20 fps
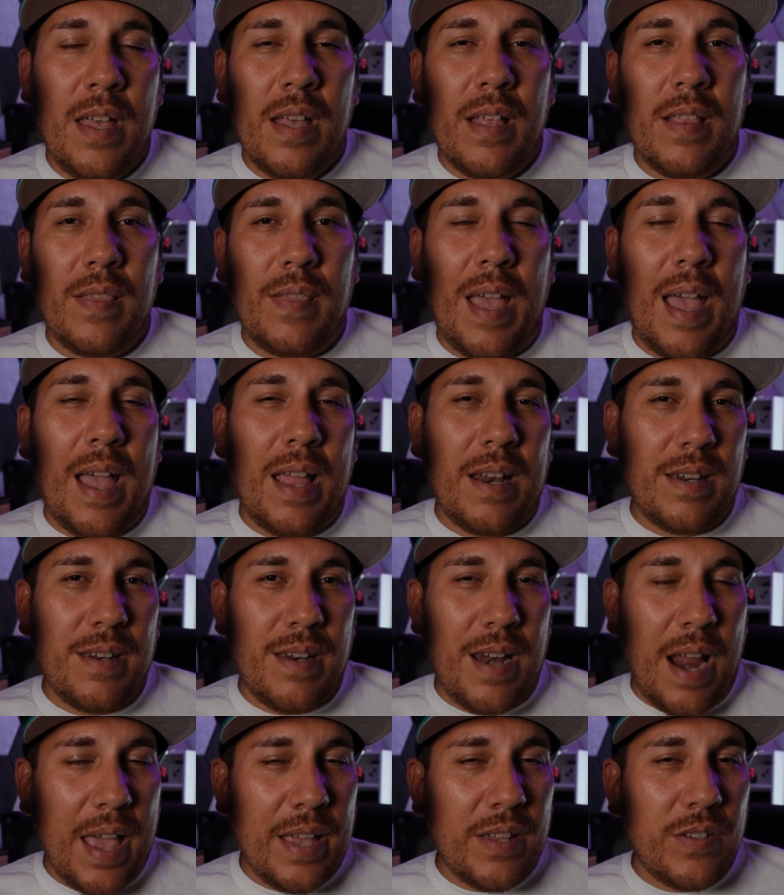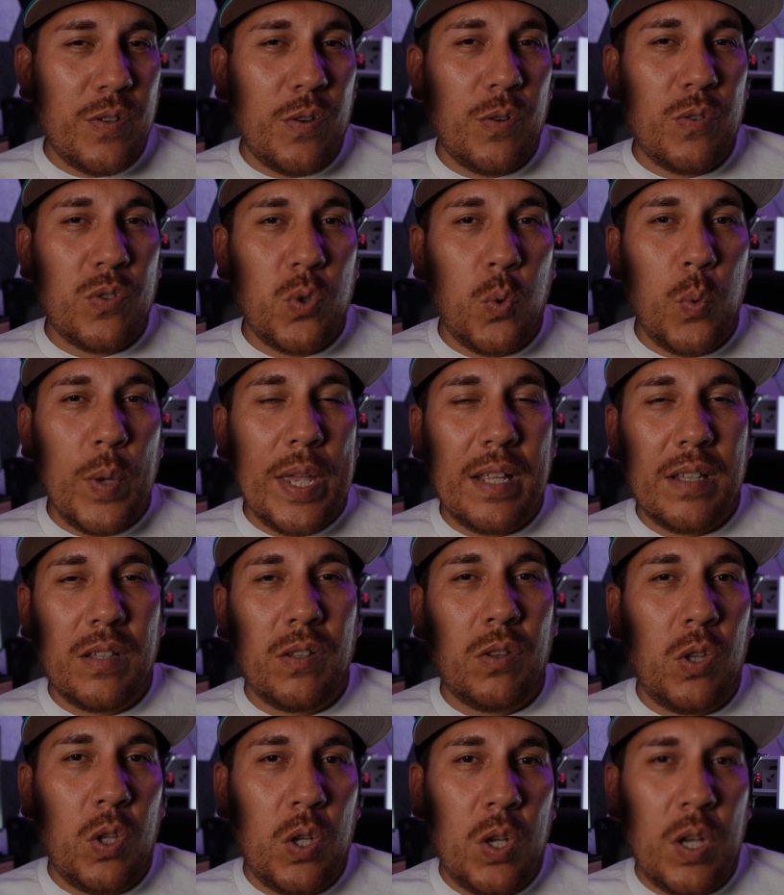that nicer tweaked
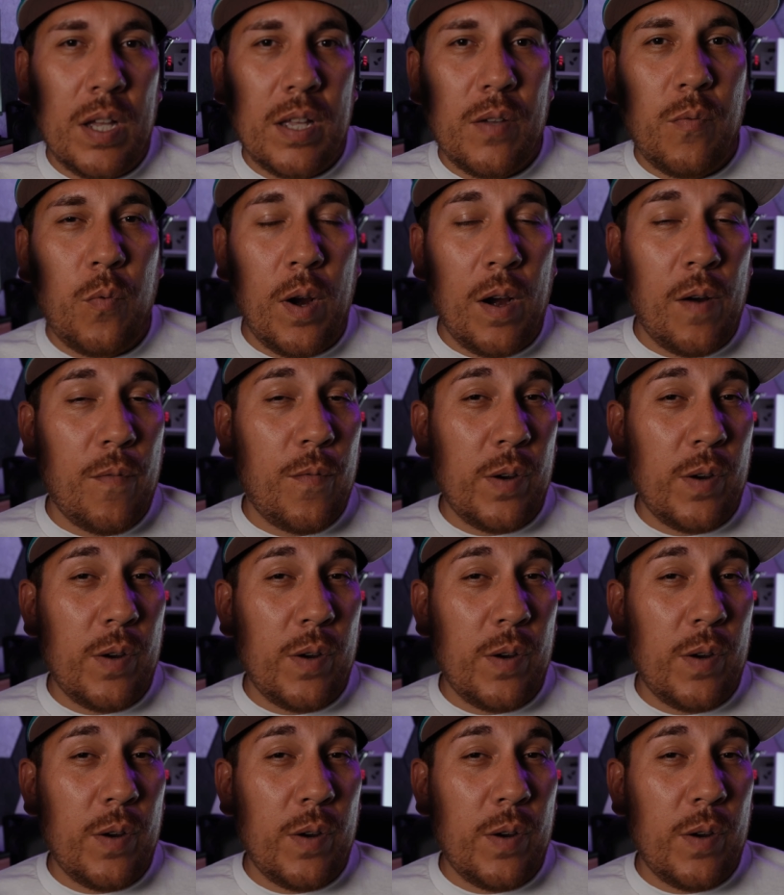look where,